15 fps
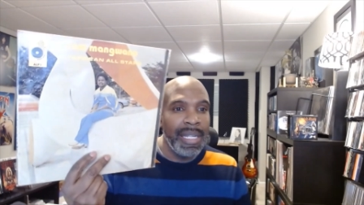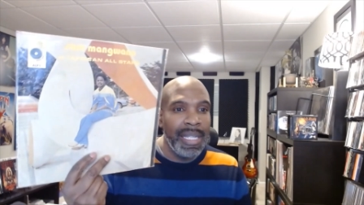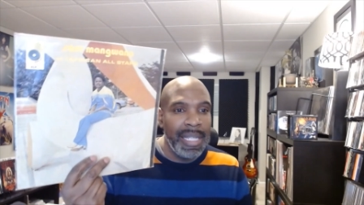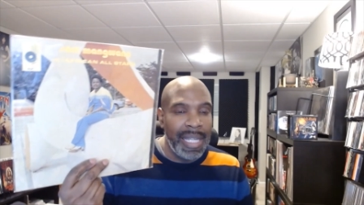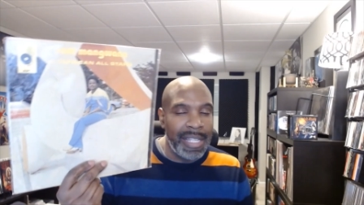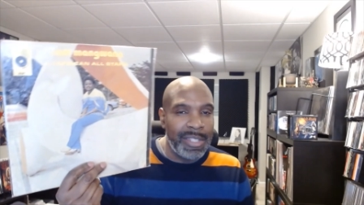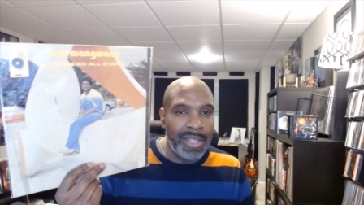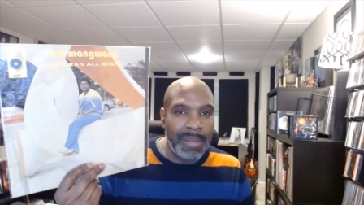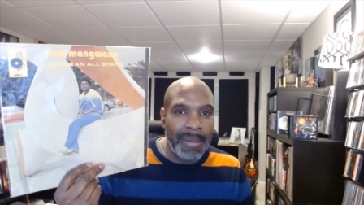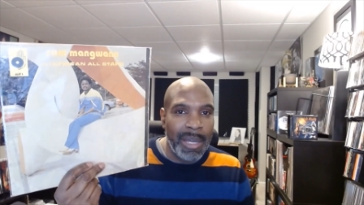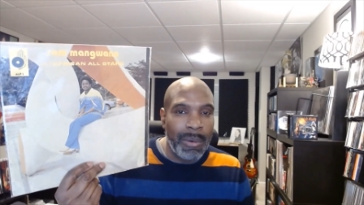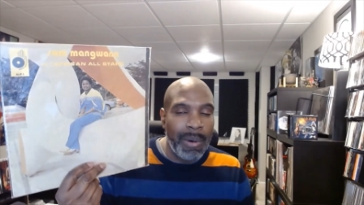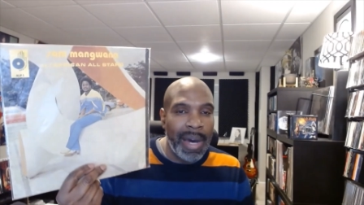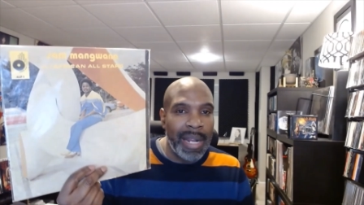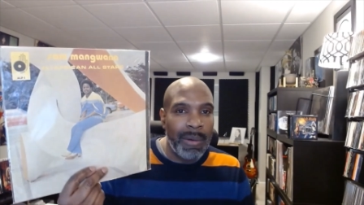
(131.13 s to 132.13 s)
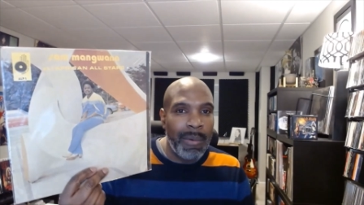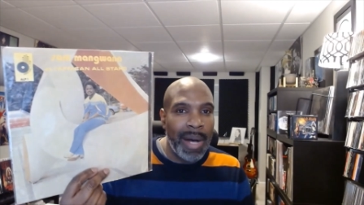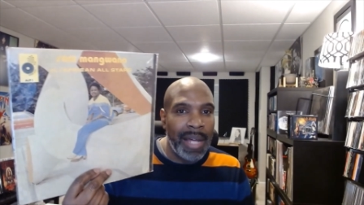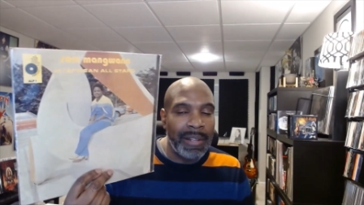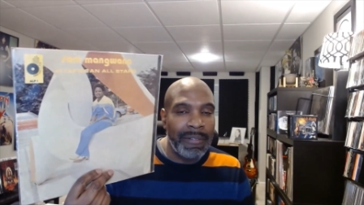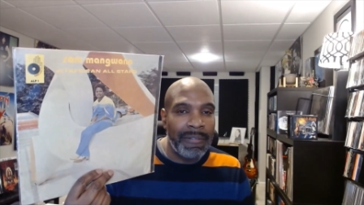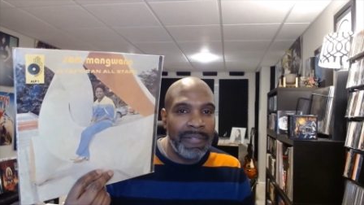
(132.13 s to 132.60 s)
It took me quite a
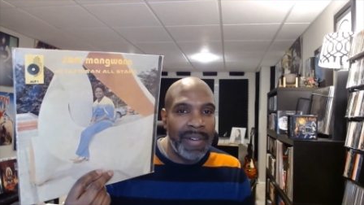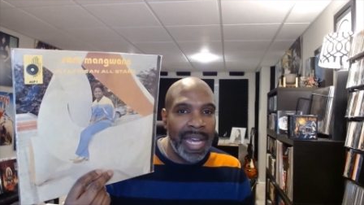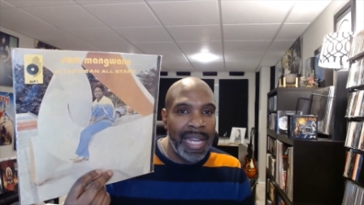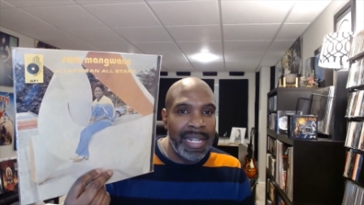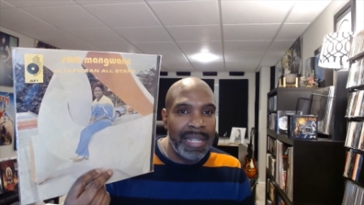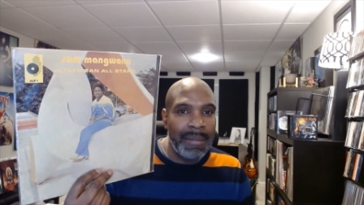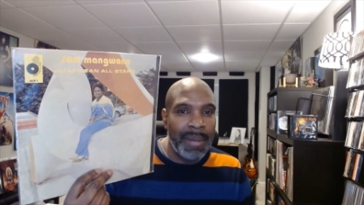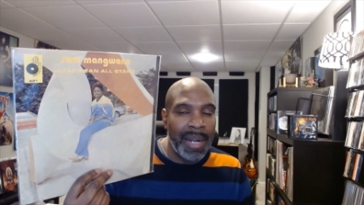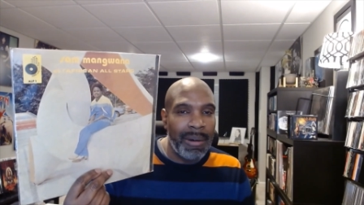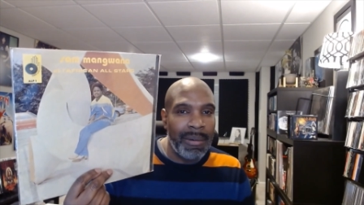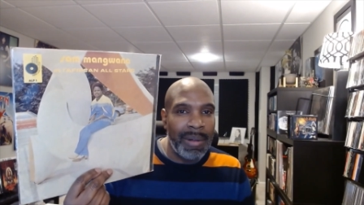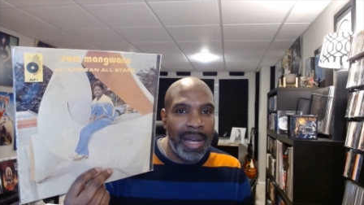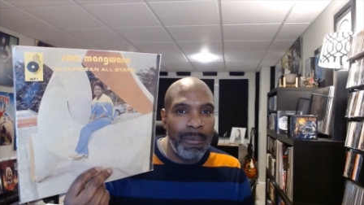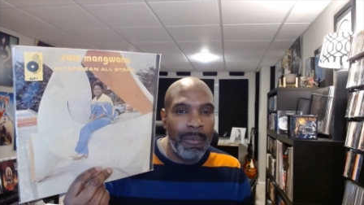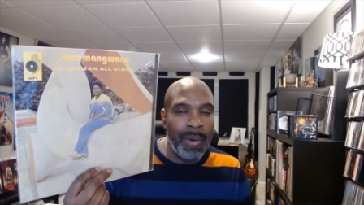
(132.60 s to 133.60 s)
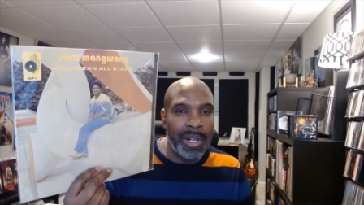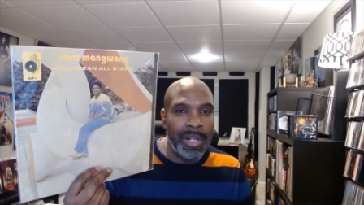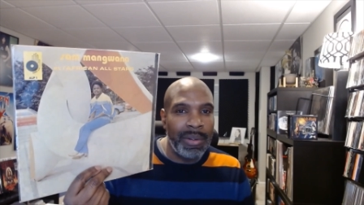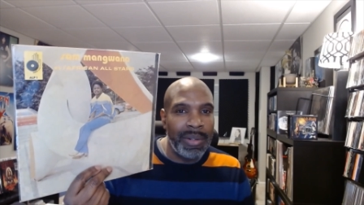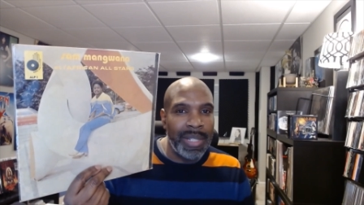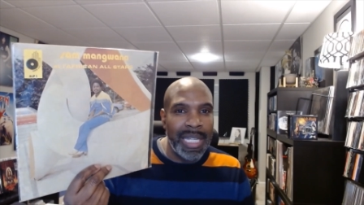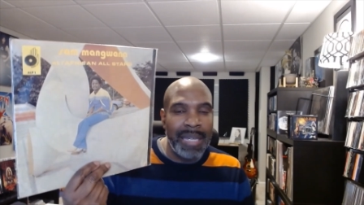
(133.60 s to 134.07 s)
while to find it, but I, I won it
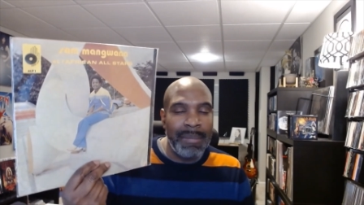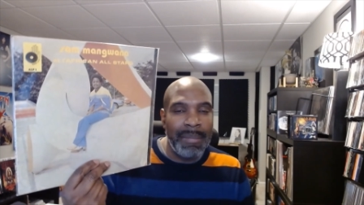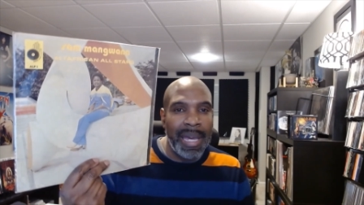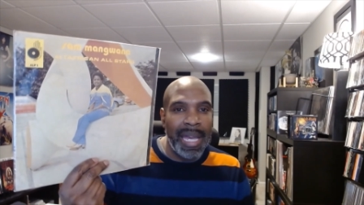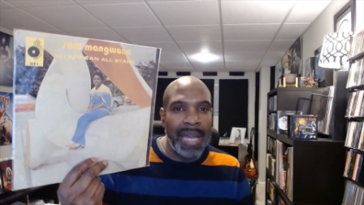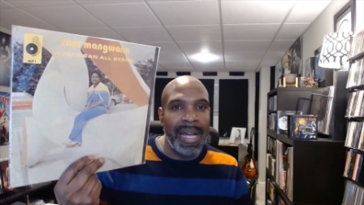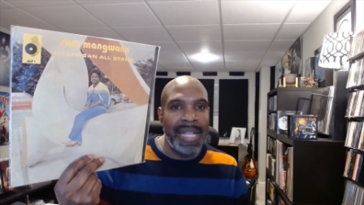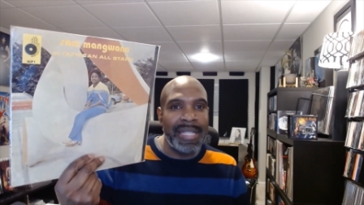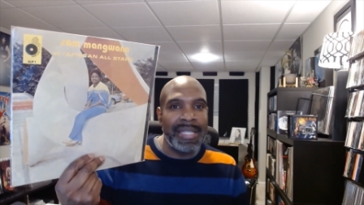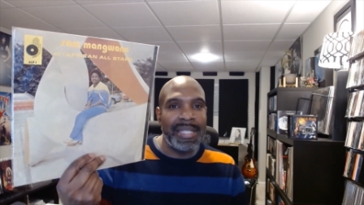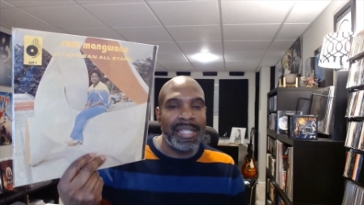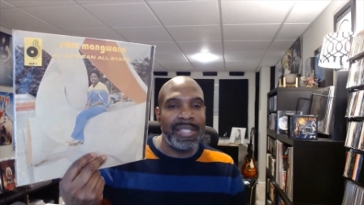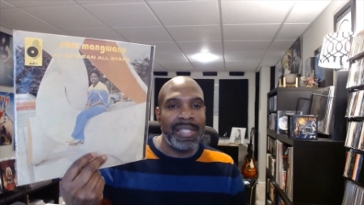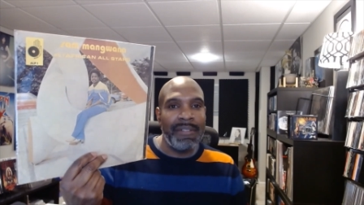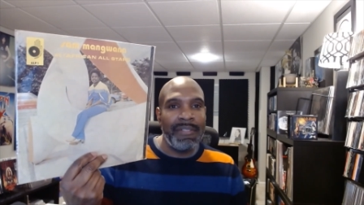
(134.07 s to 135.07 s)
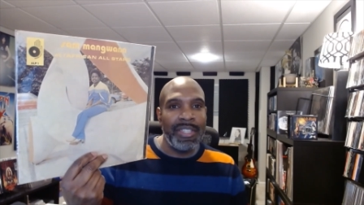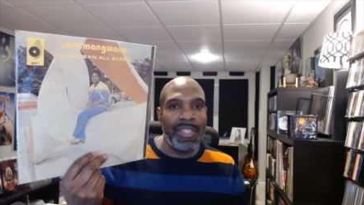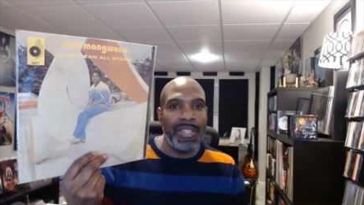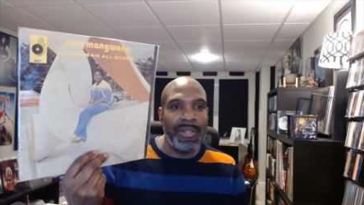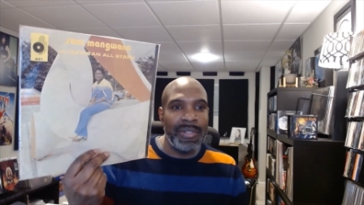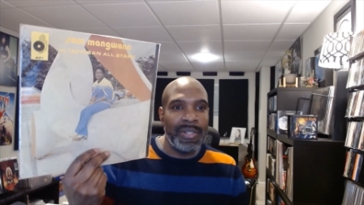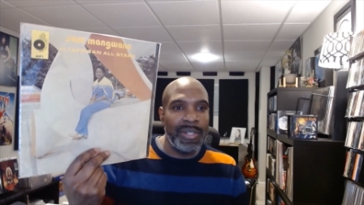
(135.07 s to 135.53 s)
on eBay about six, seven
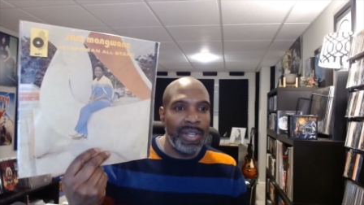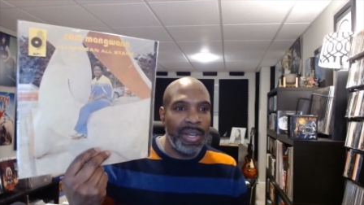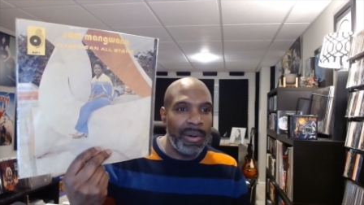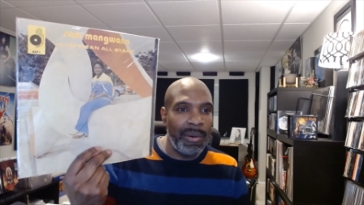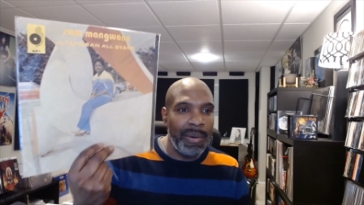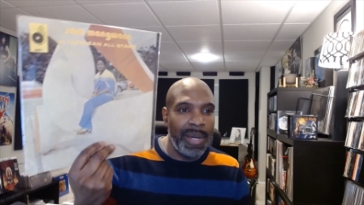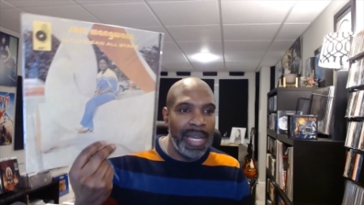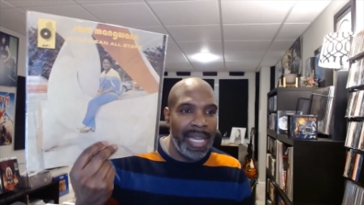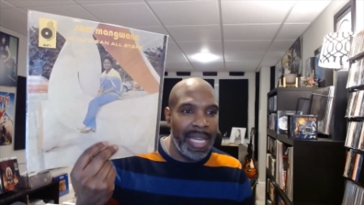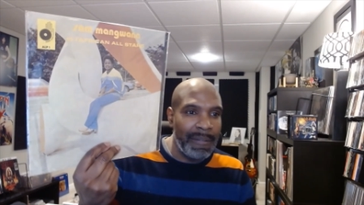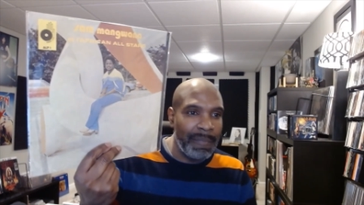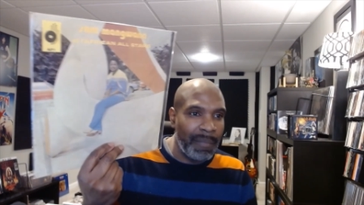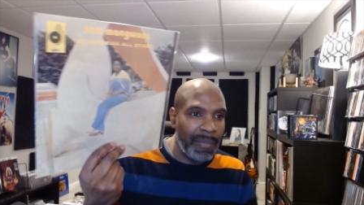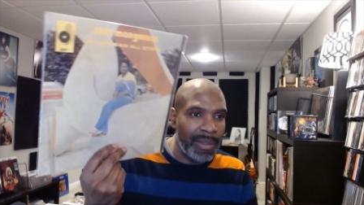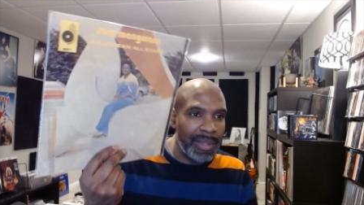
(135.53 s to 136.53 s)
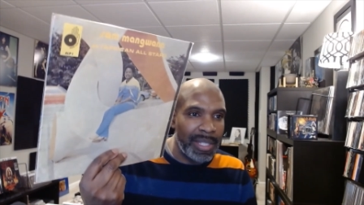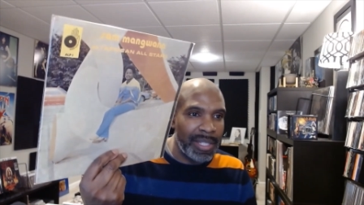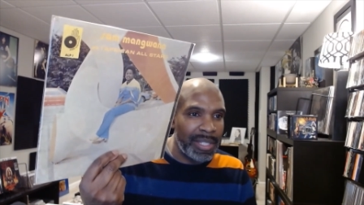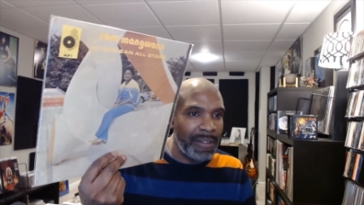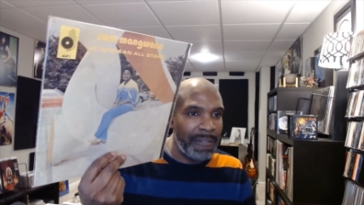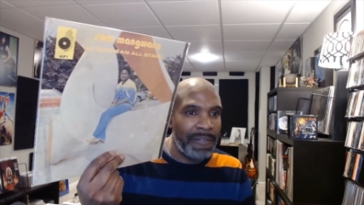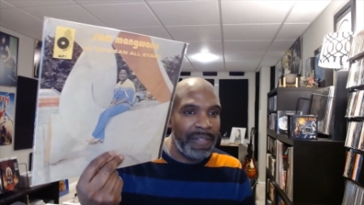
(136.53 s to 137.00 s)
years ago, and
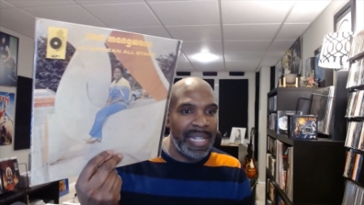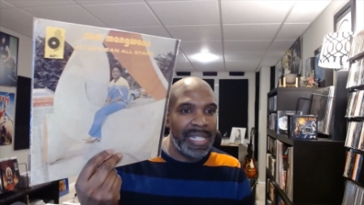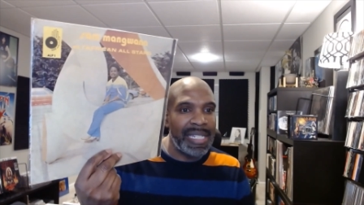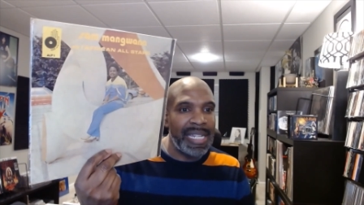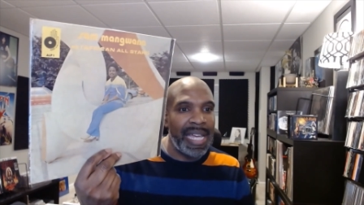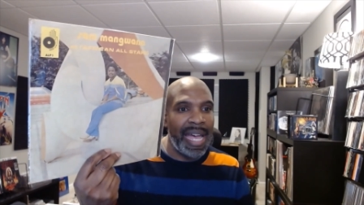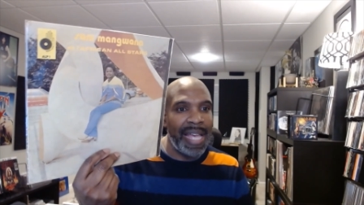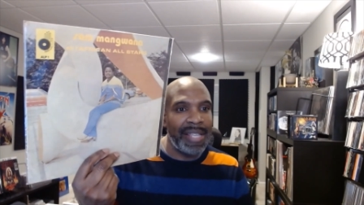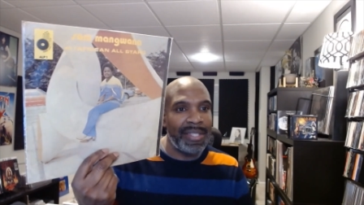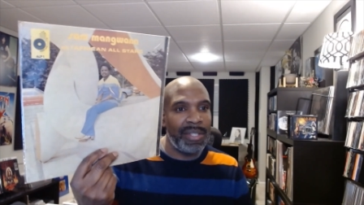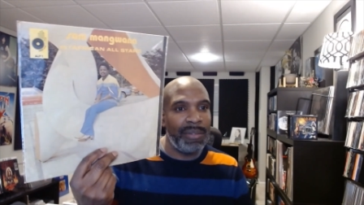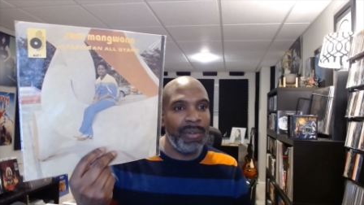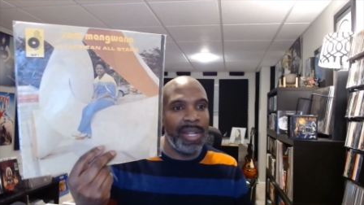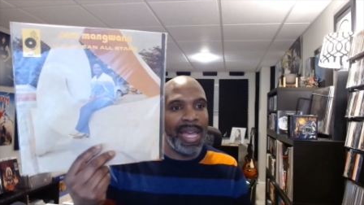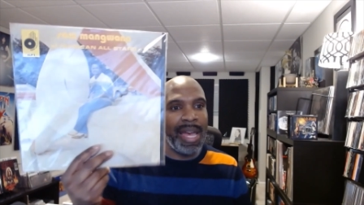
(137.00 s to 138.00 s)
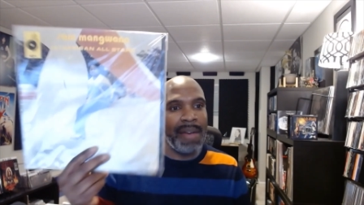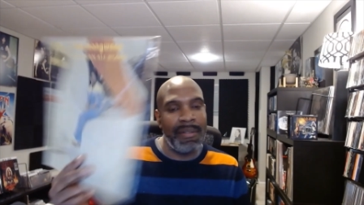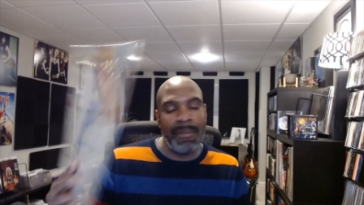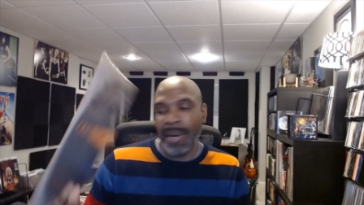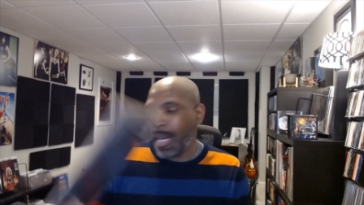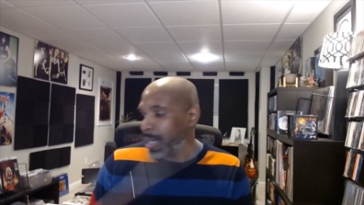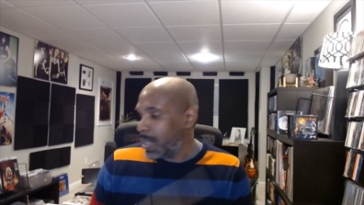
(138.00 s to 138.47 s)
just a fantastic one to have
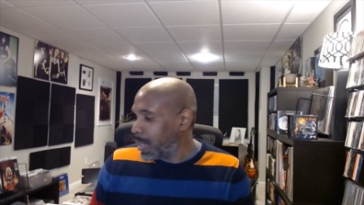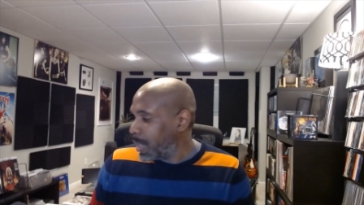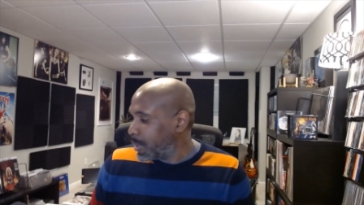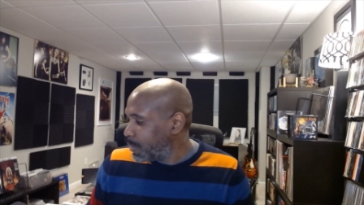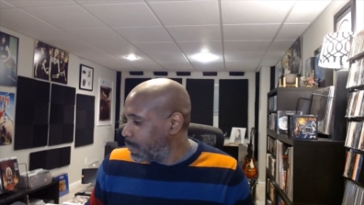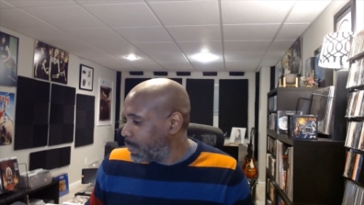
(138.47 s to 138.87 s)
in my collection.